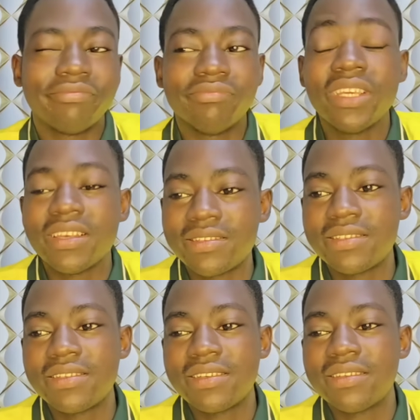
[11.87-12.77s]

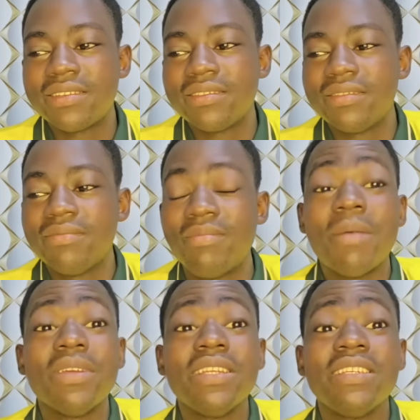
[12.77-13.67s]
Yes.
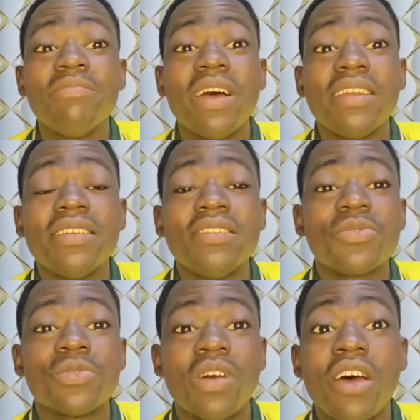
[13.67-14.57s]
Maame ne demand no
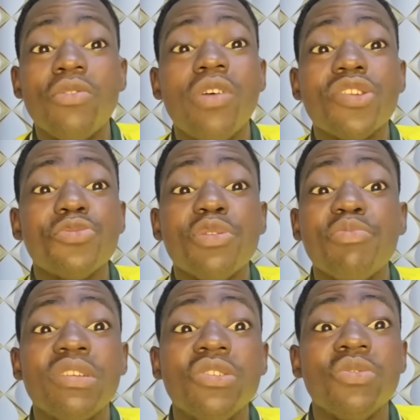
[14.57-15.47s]
so. I don't want to be
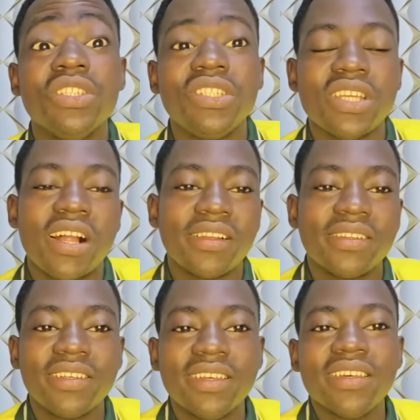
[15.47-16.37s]
prejudicial.
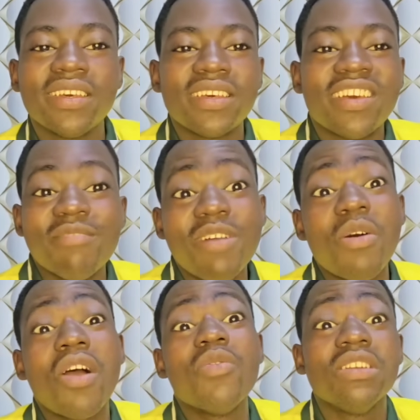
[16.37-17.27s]
But
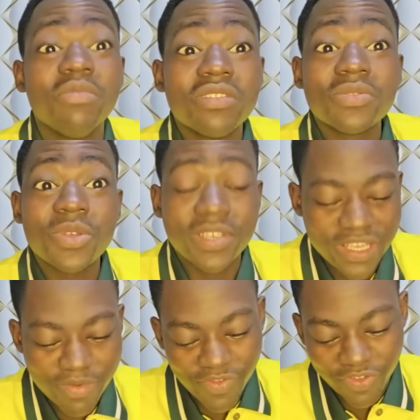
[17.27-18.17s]
wa woni results
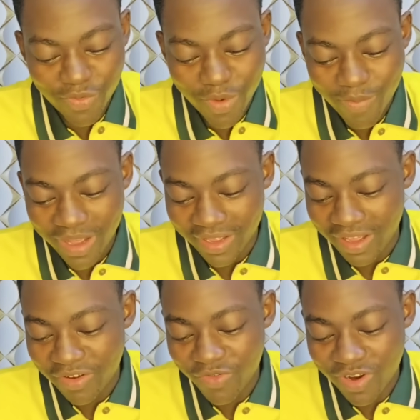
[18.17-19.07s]
e be free mu aba.
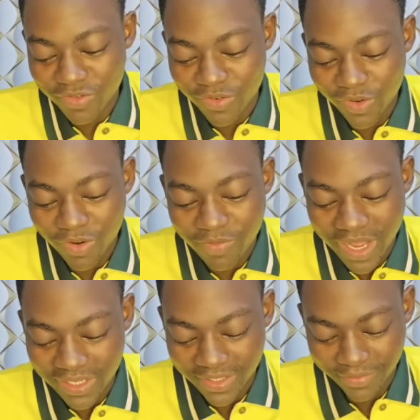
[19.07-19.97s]
I don't want to talk
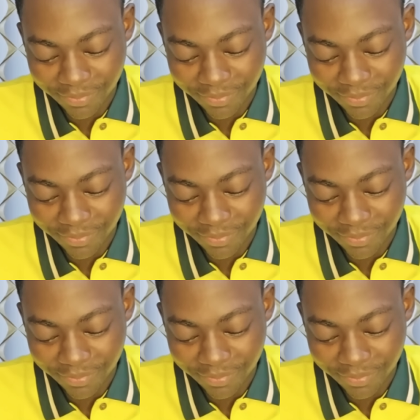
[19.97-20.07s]
much.